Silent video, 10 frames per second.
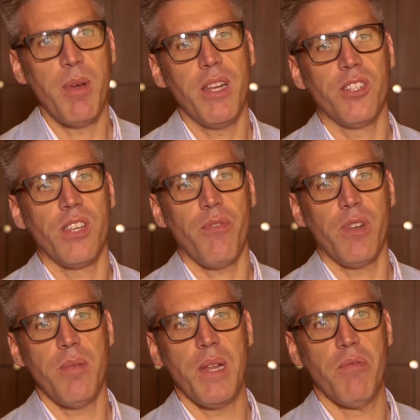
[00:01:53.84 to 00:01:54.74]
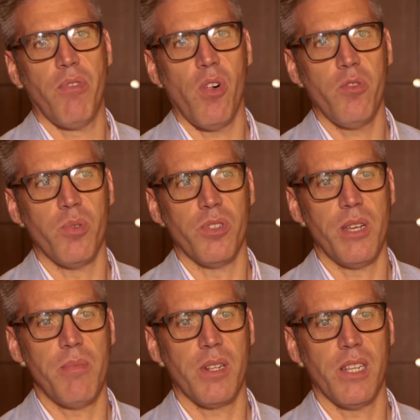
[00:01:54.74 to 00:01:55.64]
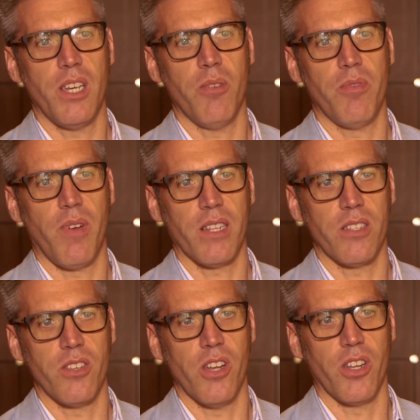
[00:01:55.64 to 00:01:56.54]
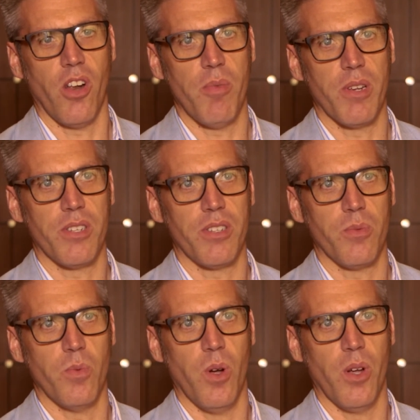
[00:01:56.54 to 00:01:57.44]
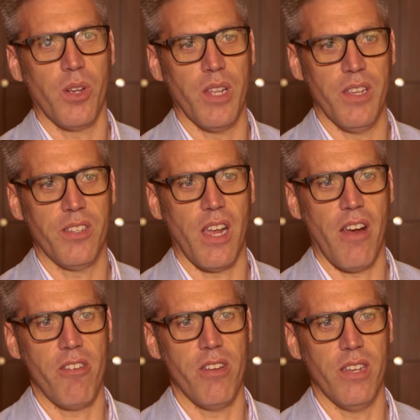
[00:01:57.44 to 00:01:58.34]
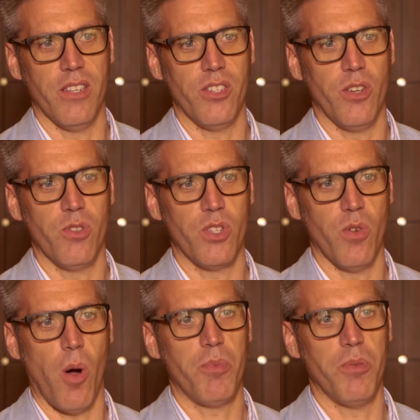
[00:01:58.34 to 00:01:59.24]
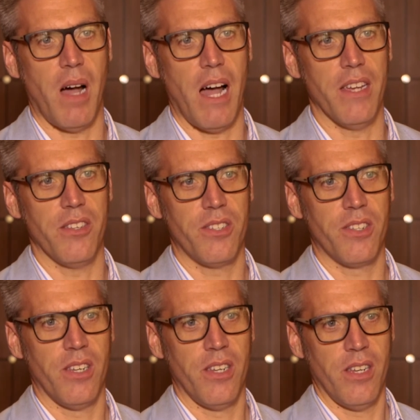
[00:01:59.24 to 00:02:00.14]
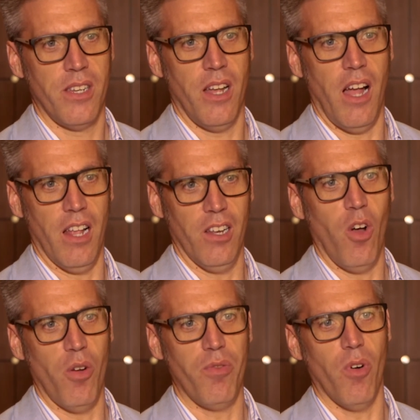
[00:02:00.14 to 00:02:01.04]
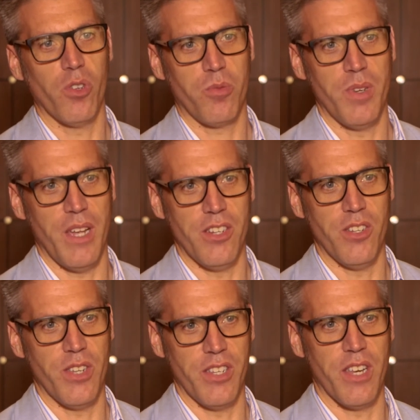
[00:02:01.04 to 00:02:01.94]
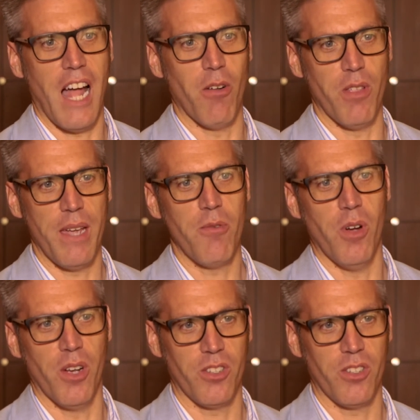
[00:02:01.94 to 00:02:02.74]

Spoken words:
mean, it's definitely been involved, but typically human factors and ergonomics work in this area is used to optimize law enforcement agencies and how they work.